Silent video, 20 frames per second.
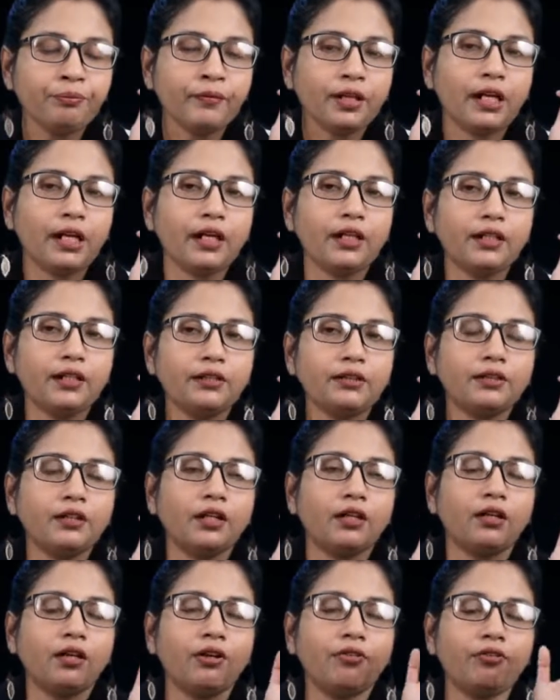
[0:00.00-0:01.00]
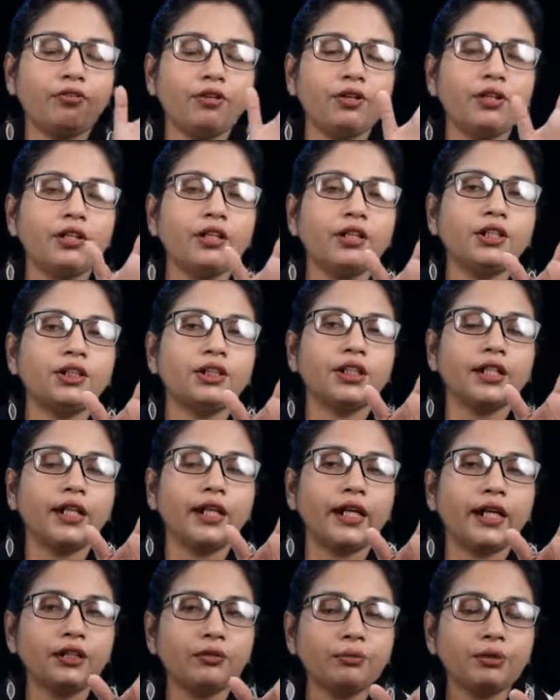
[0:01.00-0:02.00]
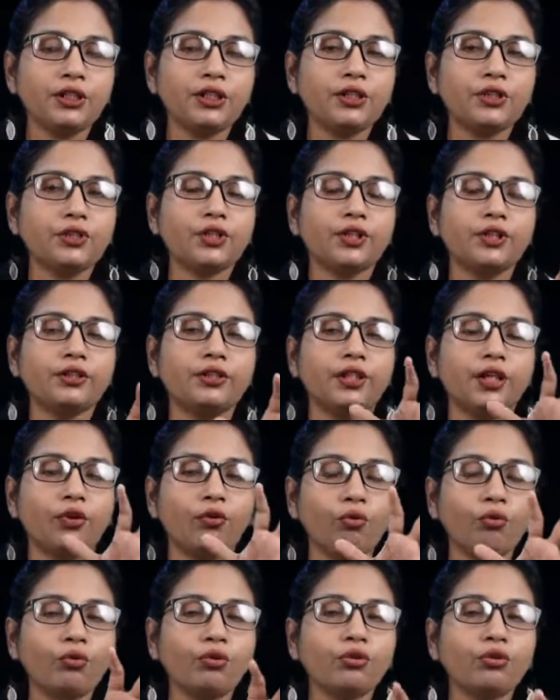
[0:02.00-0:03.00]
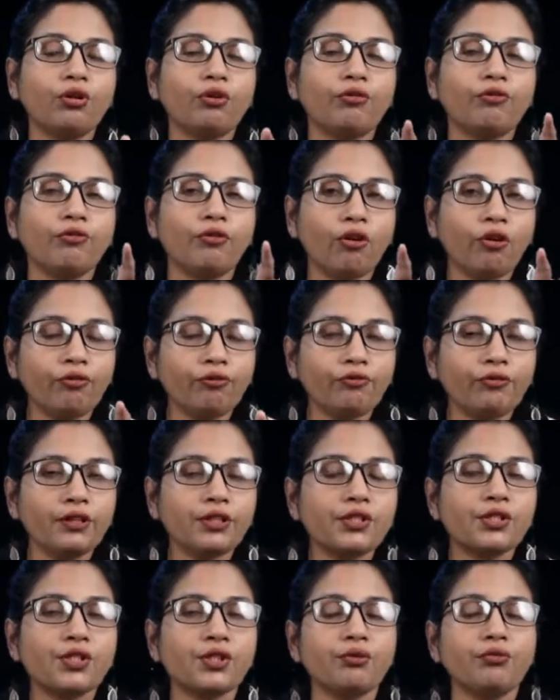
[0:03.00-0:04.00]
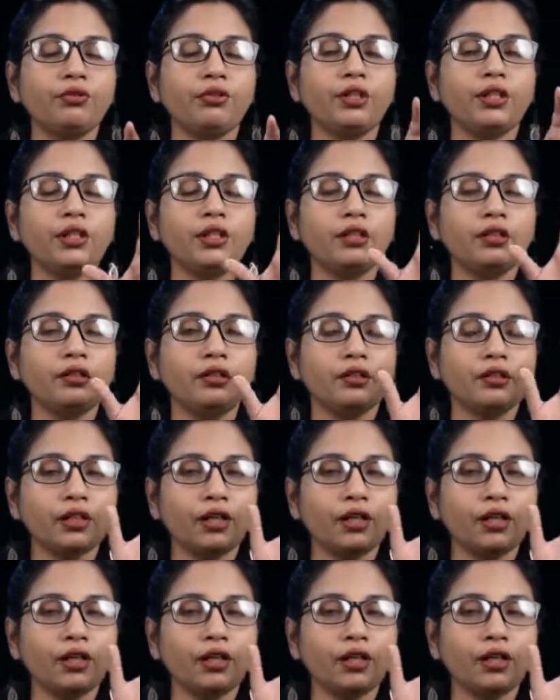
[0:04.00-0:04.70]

and the governor shall administer the oath of office to the